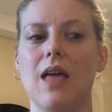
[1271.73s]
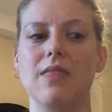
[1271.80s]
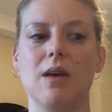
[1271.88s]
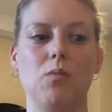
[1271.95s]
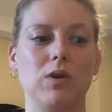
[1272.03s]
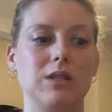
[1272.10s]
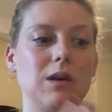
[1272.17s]
And
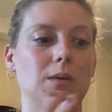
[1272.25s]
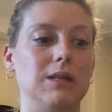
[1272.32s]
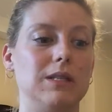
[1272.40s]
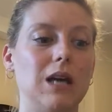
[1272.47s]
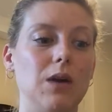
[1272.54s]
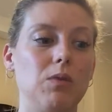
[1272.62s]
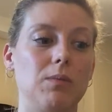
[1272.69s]
then once I
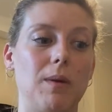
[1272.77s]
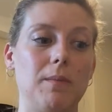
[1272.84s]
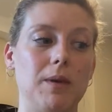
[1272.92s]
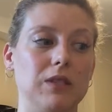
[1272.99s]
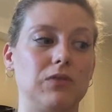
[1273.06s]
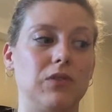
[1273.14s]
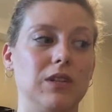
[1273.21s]
was done with my
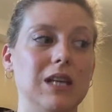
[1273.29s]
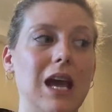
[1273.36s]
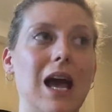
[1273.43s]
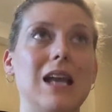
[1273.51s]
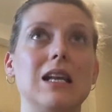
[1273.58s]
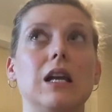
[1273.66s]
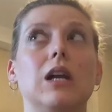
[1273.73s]
meals for the
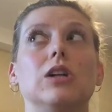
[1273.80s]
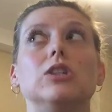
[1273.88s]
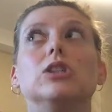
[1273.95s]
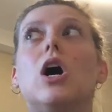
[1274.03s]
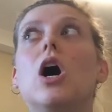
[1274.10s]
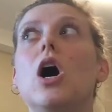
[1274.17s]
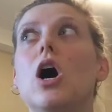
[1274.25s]
day, I needed a
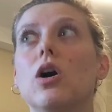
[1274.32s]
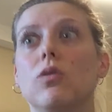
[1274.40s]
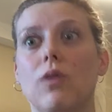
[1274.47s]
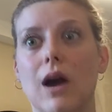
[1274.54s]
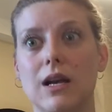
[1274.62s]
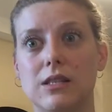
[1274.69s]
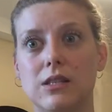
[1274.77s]
long
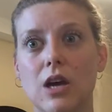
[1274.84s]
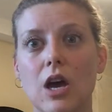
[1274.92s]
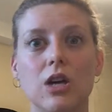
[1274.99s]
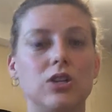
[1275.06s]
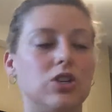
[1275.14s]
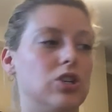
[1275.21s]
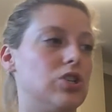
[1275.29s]
rest
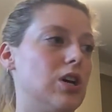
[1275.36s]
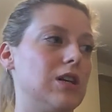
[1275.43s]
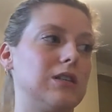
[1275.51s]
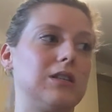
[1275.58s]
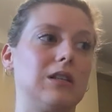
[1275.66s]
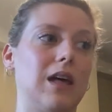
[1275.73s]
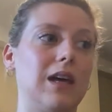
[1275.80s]
to
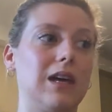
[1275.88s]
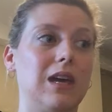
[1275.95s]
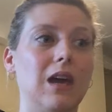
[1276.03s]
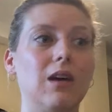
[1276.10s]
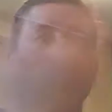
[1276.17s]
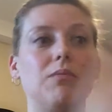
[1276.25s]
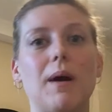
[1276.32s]
just
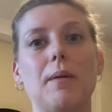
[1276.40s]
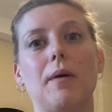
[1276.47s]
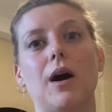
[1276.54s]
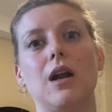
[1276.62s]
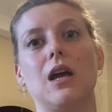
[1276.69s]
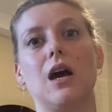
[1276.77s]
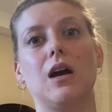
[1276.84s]
give my
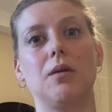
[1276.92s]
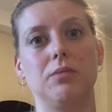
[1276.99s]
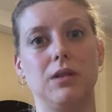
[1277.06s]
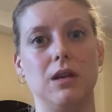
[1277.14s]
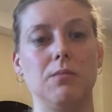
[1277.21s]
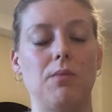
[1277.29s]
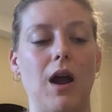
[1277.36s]
body a
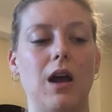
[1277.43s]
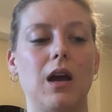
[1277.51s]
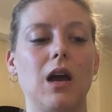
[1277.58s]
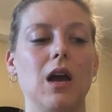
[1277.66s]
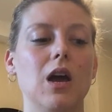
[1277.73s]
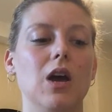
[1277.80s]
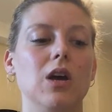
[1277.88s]
complete
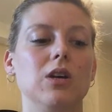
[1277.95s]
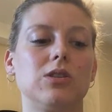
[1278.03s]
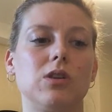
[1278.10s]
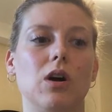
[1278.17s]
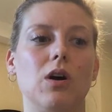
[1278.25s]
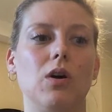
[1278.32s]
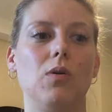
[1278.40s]
break.
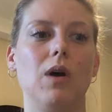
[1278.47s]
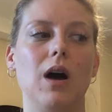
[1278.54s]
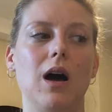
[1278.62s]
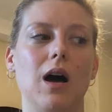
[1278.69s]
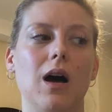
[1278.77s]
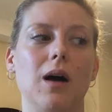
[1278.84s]
So